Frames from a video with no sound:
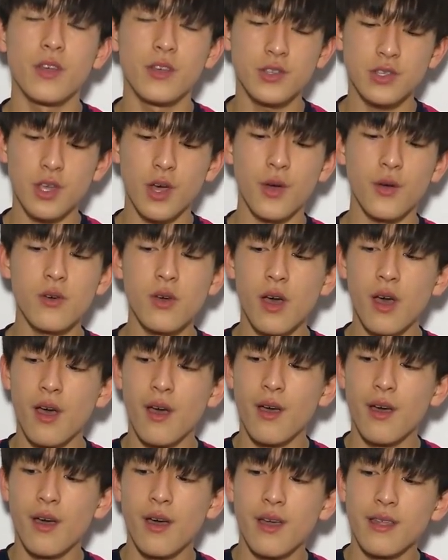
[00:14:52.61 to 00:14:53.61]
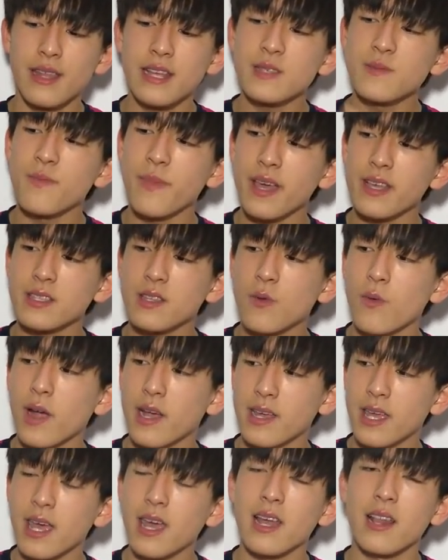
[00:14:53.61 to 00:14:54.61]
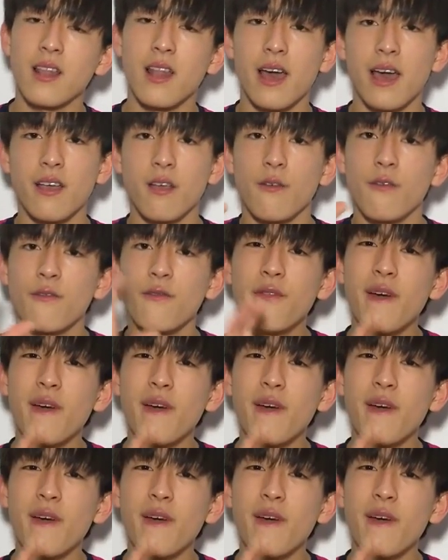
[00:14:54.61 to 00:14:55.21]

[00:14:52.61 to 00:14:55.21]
So This makes the racket like